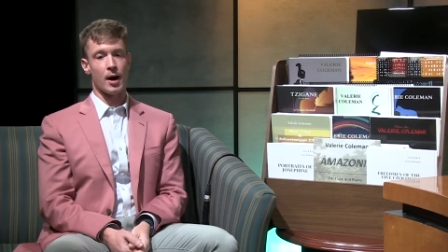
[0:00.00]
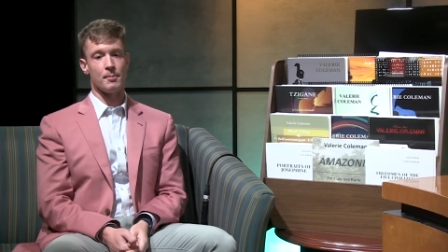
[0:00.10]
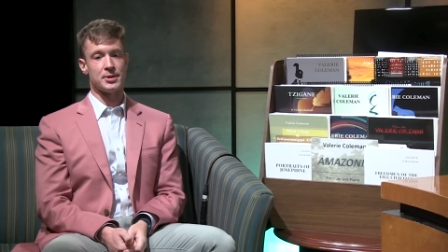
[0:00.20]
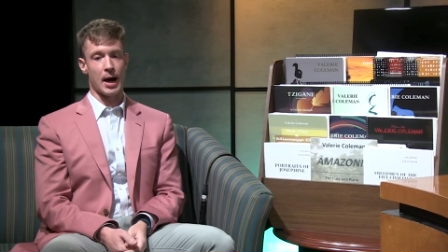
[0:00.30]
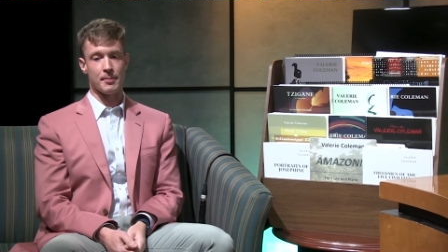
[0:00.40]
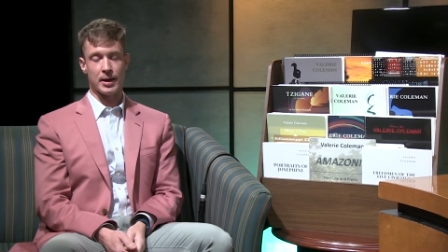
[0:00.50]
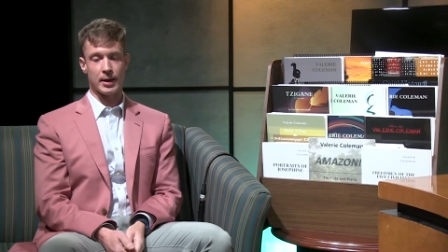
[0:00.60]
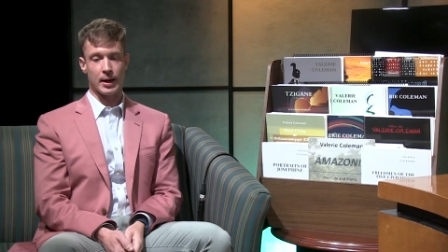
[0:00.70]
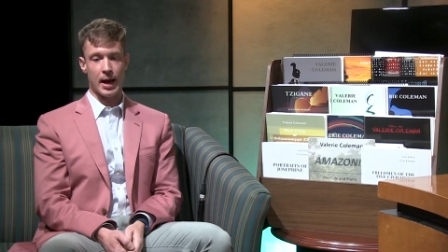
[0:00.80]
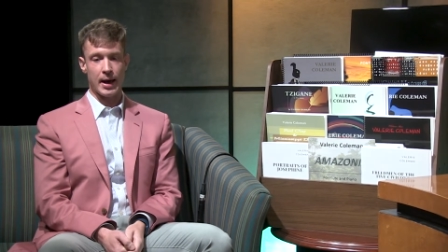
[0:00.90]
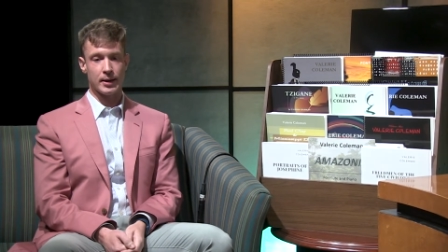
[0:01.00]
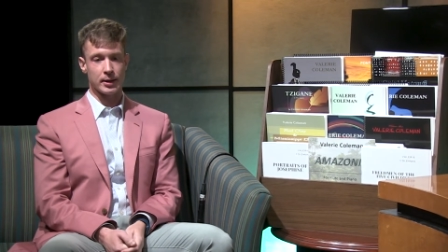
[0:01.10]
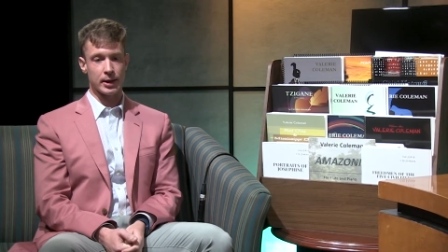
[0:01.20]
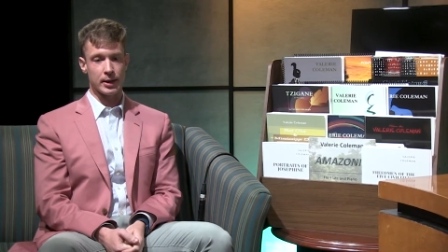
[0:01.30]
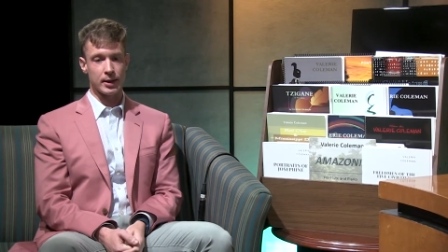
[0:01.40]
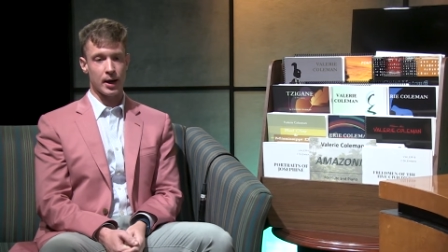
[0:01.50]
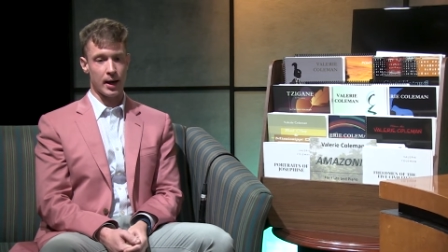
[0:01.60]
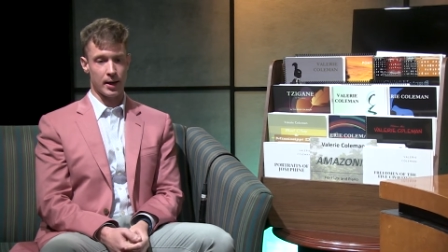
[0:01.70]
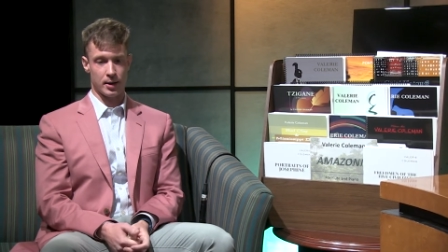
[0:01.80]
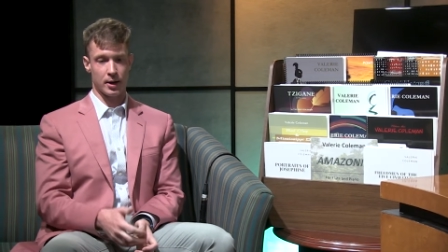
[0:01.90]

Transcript: Um, Diamond and Haley, and,